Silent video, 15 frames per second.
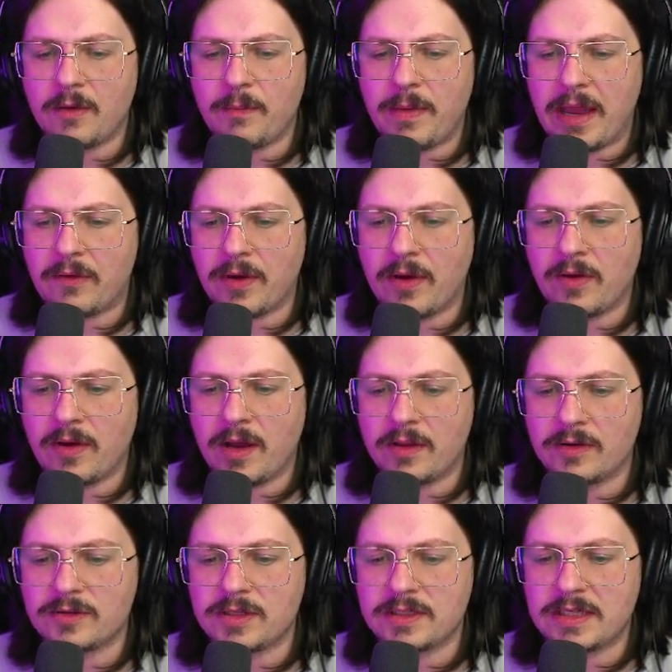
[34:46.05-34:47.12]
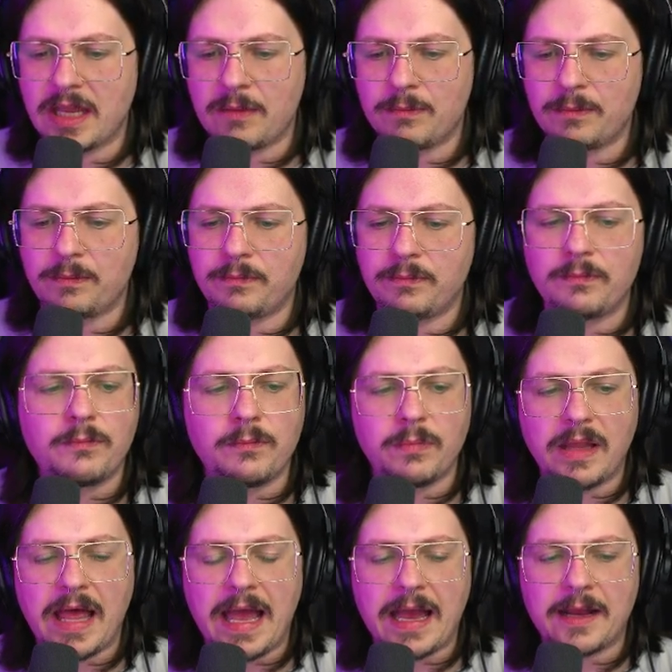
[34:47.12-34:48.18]
background color to say
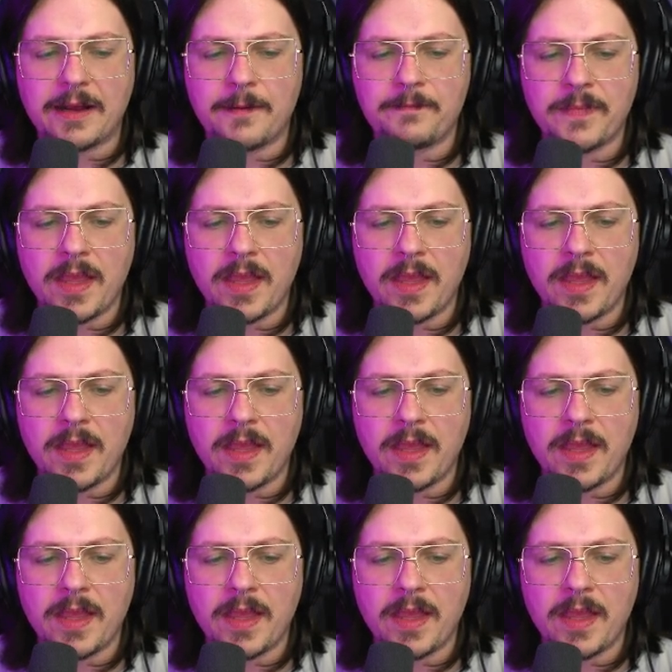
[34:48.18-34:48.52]
black,